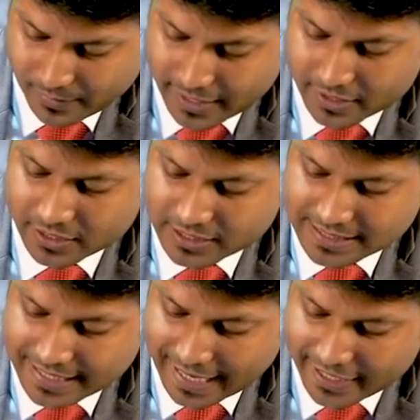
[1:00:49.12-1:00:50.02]

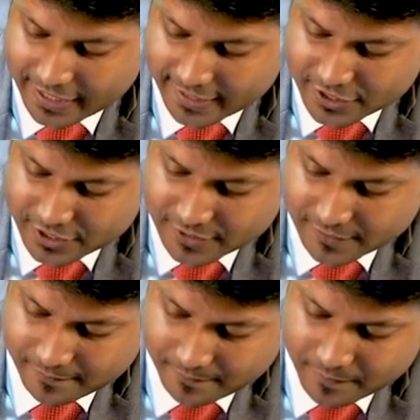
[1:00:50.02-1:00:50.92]
Echnis carinates,
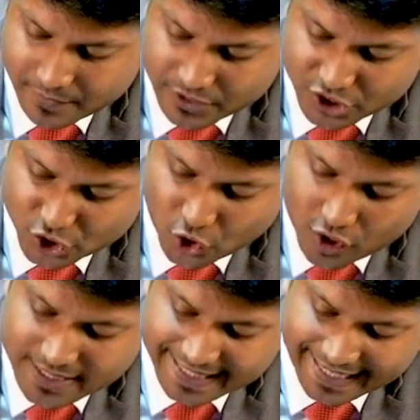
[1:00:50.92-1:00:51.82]

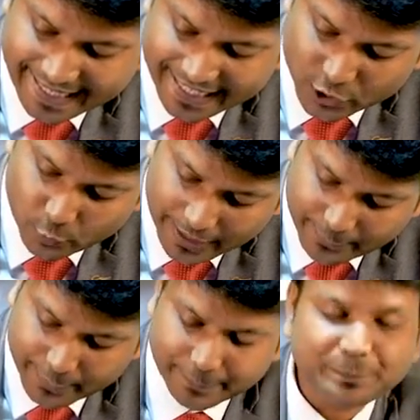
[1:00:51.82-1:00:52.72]
saw scaled
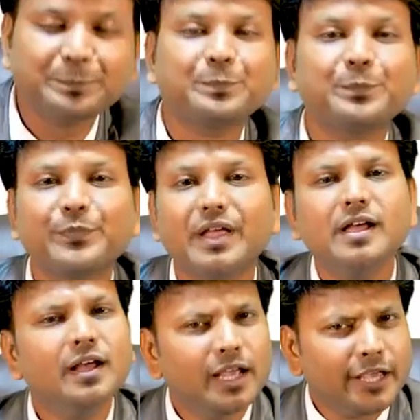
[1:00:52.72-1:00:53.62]
viper.
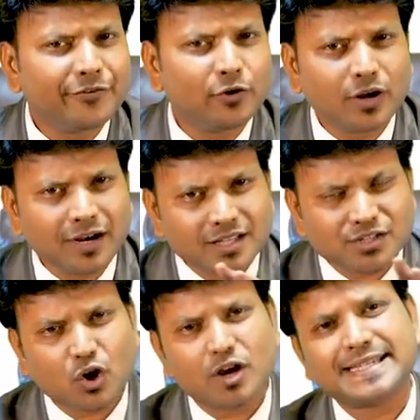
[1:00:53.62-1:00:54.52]
If you look at the
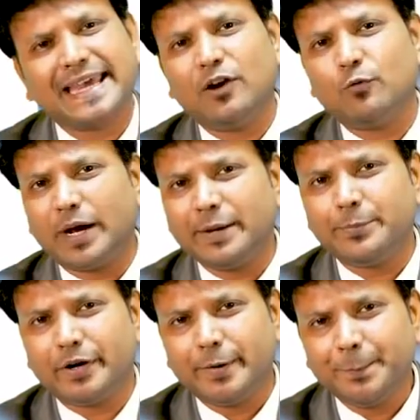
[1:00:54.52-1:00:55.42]
saw scaled
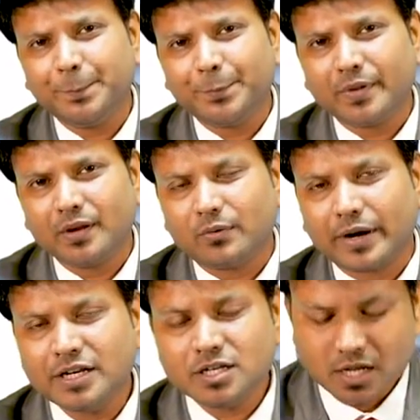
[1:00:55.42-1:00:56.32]
viper,
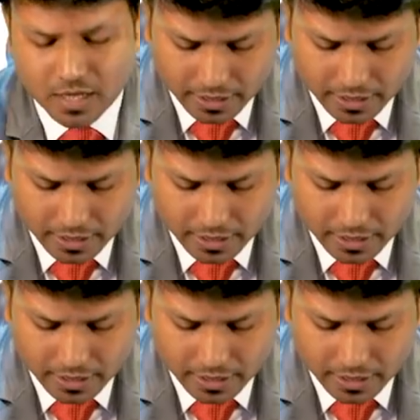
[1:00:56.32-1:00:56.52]
right,